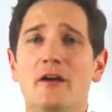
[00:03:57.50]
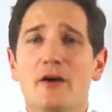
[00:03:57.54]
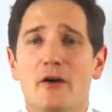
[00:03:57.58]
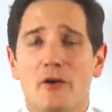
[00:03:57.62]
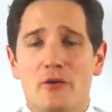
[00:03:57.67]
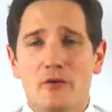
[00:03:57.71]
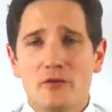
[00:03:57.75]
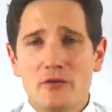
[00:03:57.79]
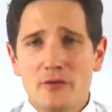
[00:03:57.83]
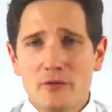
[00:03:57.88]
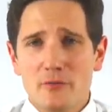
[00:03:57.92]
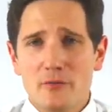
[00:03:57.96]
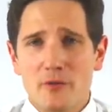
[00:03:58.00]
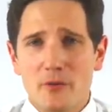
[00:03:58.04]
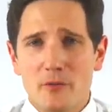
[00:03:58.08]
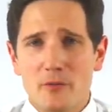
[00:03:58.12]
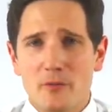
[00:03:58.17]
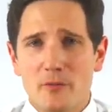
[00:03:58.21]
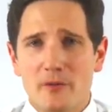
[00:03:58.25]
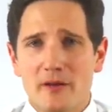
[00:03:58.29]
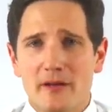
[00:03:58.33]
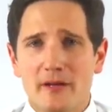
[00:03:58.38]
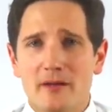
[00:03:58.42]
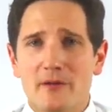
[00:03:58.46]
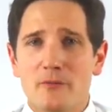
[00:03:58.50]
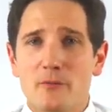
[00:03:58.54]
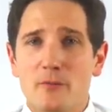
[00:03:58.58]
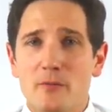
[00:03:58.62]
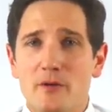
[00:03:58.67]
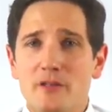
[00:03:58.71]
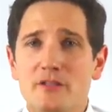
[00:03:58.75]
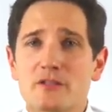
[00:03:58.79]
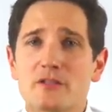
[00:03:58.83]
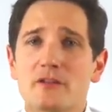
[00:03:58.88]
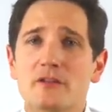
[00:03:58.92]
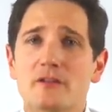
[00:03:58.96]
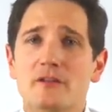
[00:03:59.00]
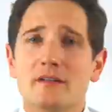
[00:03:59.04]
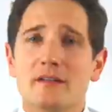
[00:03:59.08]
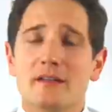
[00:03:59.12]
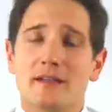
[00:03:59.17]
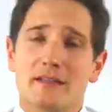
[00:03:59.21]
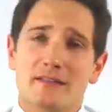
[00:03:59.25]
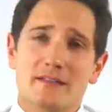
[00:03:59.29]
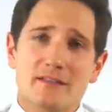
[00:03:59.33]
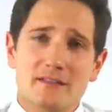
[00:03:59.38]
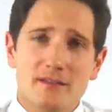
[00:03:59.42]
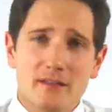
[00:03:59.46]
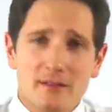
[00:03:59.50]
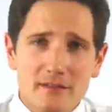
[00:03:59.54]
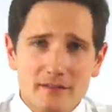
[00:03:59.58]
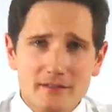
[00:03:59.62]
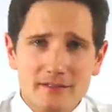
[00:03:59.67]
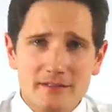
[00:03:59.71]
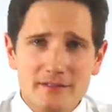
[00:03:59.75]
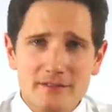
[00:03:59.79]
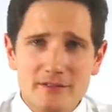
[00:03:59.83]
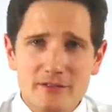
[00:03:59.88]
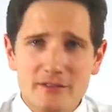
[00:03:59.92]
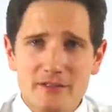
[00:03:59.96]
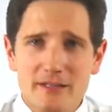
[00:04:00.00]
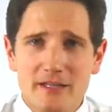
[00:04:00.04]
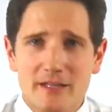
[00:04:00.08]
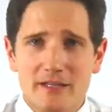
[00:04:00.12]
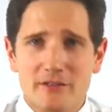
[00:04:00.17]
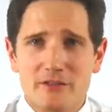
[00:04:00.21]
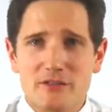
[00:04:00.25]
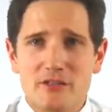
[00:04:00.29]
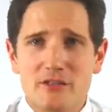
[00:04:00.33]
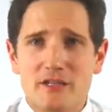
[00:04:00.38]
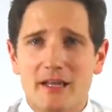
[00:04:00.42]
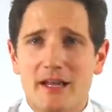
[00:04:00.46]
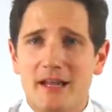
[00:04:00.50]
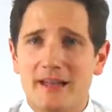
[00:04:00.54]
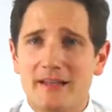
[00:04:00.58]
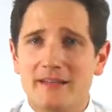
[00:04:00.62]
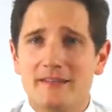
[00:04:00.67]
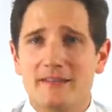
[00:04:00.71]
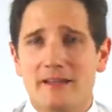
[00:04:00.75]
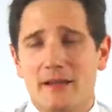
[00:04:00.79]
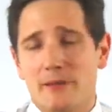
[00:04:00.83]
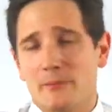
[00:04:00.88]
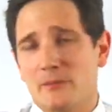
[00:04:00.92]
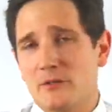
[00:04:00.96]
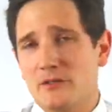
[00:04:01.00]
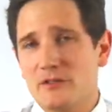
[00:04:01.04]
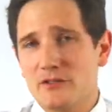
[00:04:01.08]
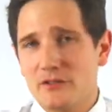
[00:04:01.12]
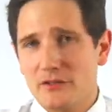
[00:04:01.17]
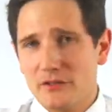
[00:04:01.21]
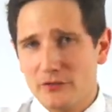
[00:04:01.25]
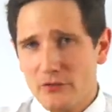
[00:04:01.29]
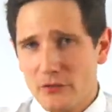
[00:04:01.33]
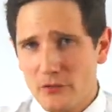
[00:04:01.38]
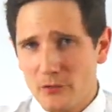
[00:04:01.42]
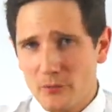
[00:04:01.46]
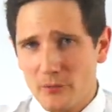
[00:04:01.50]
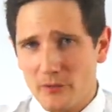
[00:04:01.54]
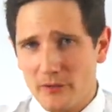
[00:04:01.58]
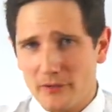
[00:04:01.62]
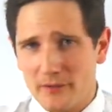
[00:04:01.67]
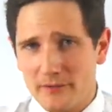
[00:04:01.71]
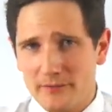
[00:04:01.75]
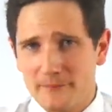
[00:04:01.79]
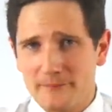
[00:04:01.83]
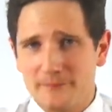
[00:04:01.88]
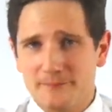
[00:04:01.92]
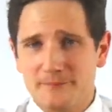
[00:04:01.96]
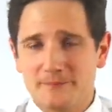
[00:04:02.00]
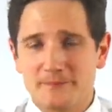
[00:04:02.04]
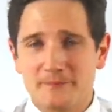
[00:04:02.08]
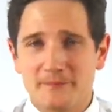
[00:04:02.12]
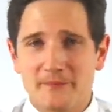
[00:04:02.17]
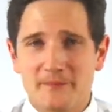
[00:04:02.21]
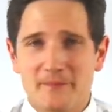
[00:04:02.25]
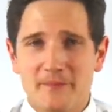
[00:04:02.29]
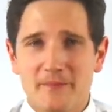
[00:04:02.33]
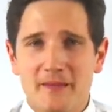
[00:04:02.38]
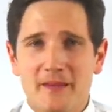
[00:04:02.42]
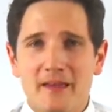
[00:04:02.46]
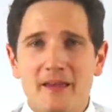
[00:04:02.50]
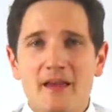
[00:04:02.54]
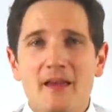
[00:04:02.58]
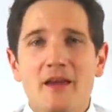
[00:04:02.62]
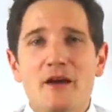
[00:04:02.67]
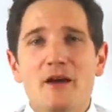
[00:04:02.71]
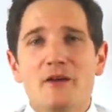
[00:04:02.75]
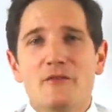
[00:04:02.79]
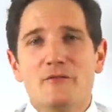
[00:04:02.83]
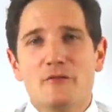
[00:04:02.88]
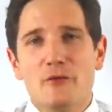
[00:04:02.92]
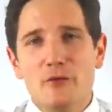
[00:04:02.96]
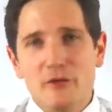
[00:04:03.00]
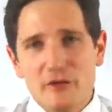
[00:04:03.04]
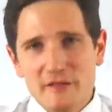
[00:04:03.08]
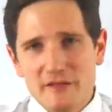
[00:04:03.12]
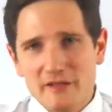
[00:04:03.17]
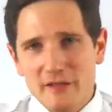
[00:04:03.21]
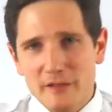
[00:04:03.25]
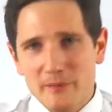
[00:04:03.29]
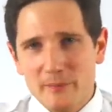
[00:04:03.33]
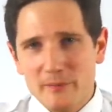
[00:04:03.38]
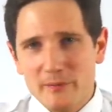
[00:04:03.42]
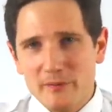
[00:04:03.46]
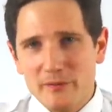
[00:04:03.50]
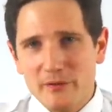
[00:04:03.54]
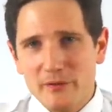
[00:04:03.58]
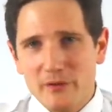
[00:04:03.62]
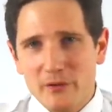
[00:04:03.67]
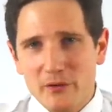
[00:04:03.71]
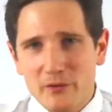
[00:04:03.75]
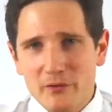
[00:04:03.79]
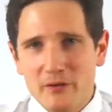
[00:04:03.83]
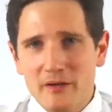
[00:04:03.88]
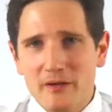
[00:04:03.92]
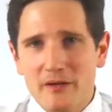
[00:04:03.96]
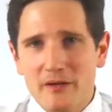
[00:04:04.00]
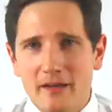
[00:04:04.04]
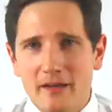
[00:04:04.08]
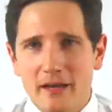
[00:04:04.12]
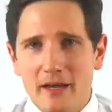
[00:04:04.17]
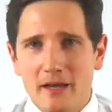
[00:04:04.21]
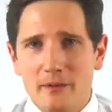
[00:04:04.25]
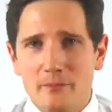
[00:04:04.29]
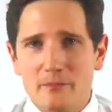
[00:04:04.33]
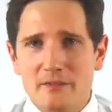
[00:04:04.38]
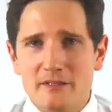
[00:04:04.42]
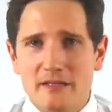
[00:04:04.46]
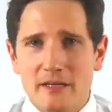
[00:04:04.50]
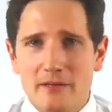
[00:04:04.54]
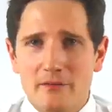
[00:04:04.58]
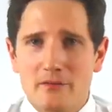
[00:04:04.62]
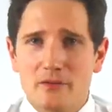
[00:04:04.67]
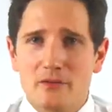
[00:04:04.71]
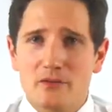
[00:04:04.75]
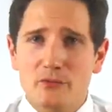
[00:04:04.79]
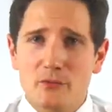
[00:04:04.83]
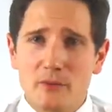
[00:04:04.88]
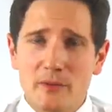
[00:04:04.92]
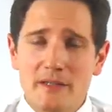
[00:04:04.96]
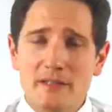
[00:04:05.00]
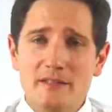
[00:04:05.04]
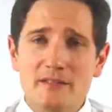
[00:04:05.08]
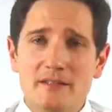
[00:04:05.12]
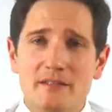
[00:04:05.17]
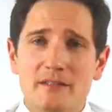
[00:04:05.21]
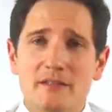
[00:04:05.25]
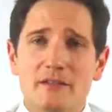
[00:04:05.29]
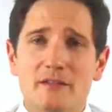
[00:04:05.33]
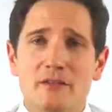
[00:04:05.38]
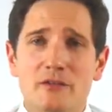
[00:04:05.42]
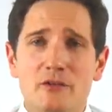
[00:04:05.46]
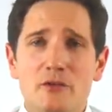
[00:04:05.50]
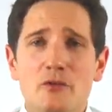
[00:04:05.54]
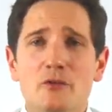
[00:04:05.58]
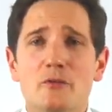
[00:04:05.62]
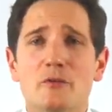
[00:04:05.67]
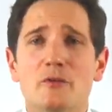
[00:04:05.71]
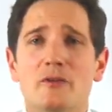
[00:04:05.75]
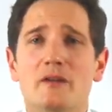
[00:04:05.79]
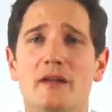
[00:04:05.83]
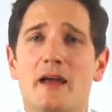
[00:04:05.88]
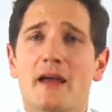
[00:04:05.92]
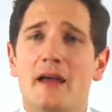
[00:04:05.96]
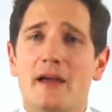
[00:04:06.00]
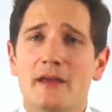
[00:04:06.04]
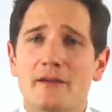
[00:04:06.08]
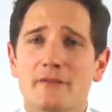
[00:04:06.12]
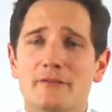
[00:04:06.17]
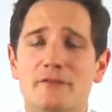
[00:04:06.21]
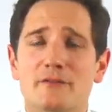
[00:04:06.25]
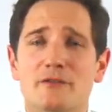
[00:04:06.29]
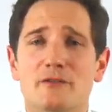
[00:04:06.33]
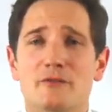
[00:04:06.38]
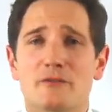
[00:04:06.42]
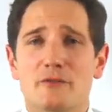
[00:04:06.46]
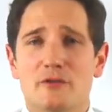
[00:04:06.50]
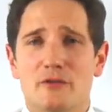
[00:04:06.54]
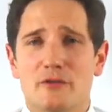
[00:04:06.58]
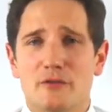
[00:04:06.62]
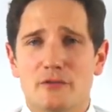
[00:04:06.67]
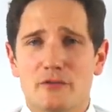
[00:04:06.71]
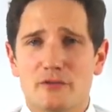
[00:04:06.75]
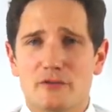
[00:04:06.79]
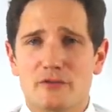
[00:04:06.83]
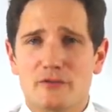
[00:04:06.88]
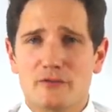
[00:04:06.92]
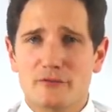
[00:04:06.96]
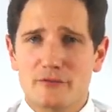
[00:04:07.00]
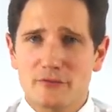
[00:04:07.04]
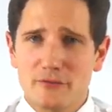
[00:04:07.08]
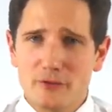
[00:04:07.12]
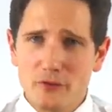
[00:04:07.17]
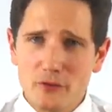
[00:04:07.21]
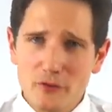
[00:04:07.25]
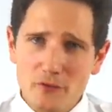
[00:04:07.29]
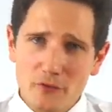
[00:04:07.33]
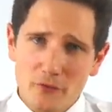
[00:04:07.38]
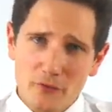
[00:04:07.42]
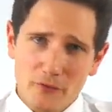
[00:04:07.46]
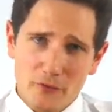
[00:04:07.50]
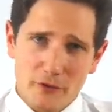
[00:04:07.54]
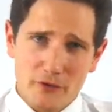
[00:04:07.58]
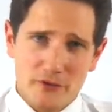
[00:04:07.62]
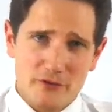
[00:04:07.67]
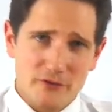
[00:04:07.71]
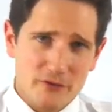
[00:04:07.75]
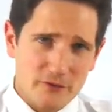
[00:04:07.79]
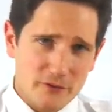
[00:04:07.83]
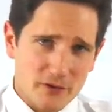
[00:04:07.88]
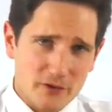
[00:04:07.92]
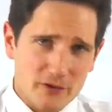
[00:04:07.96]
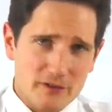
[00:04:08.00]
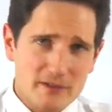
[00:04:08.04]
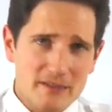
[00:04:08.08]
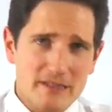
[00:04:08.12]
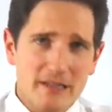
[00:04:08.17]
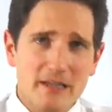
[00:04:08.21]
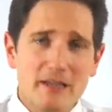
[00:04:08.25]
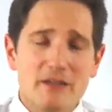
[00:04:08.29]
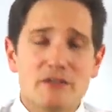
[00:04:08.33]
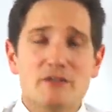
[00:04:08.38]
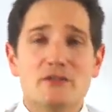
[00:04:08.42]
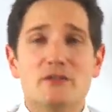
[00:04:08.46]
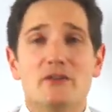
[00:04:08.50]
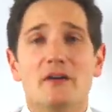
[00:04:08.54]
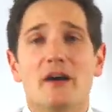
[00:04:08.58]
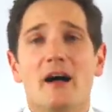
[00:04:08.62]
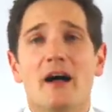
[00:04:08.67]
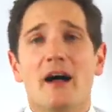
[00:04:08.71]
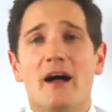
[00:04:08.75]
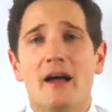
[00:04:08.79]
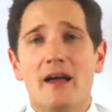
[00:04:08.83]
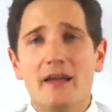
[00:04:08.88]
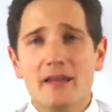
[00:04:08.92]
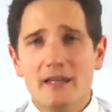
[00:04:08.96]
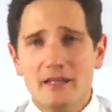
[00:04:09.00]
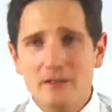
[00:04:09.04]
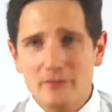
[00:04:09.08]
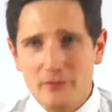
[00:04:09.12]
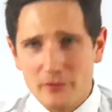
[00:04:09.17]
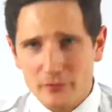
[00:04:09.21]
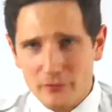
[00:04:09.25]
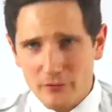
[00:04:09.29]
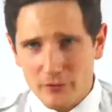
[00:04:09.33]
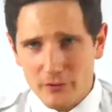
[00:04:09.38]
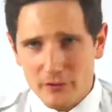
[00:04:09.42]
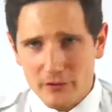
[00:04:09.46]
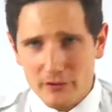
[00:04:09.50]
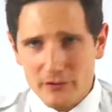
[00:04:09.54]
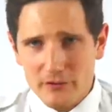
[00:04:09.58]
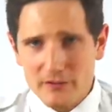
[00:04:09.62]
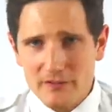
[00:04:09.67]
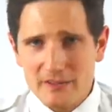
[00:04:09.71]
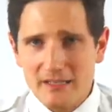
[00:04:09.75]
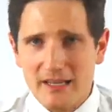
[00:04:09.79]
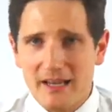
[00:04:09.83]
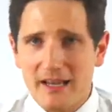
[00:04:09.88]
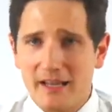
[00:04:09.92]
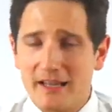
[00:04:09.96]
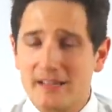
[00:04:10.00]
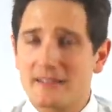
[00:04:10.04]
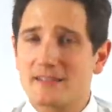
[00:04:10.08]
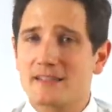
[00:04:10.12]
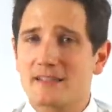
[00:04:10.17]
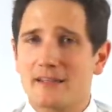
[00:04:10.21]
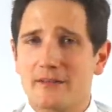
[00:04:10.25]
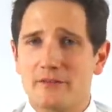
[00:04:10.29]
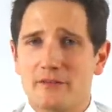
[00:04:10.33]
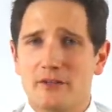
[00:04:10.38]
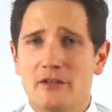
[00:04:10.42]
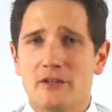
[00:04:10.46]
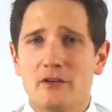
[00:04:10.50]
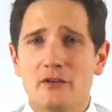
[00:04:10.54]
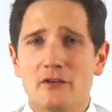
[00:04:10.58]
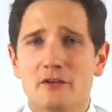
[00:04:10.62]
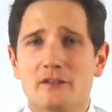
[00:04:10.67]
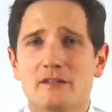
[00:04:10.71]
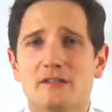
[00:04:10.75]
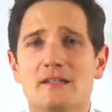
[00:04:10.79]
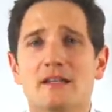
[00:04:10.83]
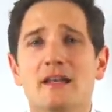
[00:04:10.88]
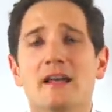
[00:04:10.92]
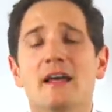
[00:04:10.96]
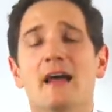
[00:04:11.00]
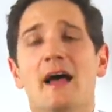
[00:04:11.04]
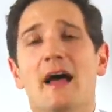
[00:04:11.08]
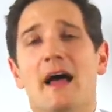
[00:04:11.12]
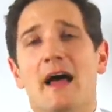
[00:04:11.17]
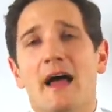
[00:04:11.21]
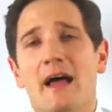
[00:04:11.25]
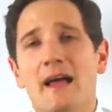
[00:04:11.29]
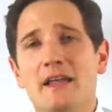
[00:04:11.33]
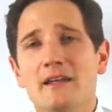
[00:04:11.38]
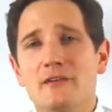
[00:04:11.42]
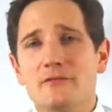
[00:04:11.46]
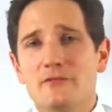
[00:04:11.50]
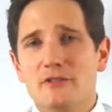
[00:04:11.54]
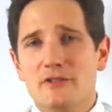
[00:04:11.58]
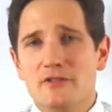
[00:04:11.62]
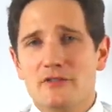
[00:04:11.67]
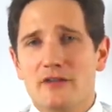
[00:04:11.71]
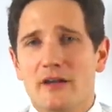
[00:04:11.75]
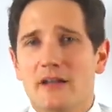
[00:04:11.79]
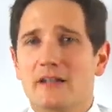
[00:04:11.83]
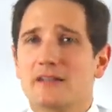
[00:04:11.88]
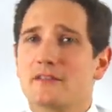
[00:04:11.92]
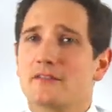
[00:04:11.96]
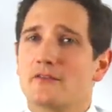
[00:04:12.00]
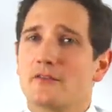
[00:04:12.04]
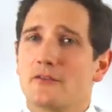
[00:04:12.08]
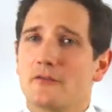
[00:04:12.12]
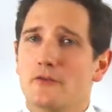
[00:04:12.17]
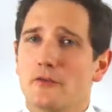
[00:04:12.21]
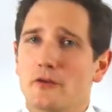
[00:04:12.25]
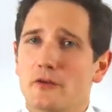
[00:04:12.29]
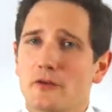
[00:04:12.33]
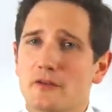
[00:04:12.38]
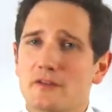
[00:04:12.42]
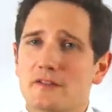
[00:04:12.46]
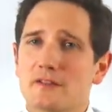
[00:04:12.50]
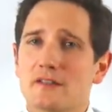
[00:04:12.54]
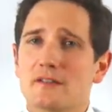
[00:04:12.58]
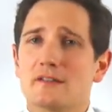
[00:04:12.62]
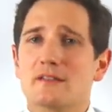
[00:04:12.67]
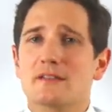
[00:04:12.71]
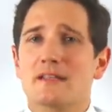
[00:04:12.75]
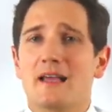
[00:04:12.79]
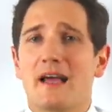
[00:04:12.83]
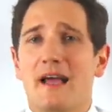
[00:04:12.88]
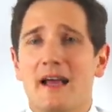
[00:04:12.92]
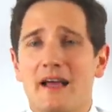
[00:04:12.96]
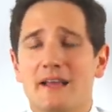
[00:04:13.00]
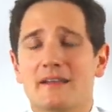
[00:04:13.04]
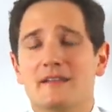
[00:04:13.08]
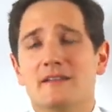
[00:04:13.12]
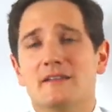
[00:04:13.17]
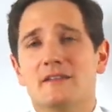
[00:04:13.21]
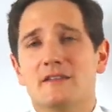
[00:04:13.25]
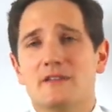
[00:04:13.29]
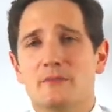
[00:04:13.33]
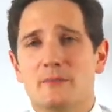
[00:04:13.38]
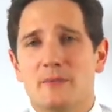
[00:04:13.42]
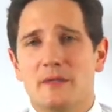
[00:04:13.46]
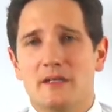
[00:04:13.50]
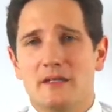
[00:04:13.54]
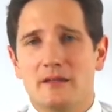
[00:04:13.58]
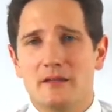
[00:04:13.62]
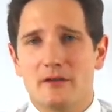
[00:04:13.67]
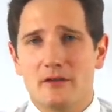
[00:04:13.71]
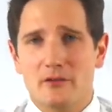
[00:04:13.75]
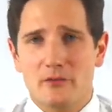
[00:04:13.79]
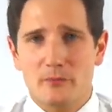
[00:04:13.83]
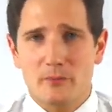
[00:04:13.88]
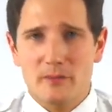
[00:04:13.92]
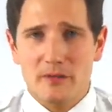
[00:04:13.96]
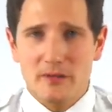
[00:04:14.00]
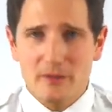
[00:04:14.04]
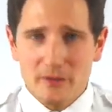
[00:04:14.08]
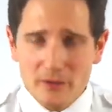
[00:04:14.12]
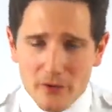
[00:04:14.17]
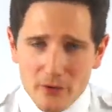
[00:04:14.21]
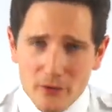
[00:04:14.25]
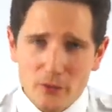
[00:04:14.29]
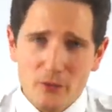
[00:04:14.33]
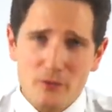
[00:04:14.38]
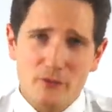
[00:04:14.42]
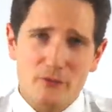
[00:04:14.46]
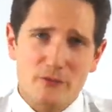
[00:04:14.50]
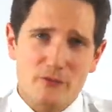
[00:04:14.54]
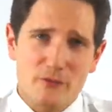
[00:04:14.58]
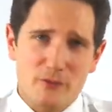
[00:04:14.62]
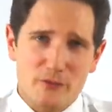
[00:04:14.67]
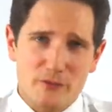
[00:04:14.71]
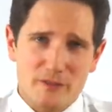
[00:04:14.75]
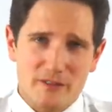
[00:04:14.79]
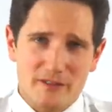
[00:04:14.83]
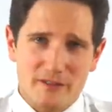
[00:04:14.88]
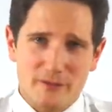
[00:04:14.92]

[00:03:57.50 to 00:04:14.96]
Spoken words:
on the runway, which could get sucked into the engine and damage the turbine. For example, on Airbus A320, you would have to reduce full reverse thrust to idle reverse at 70 knots and retract the reversers at a speed of below 40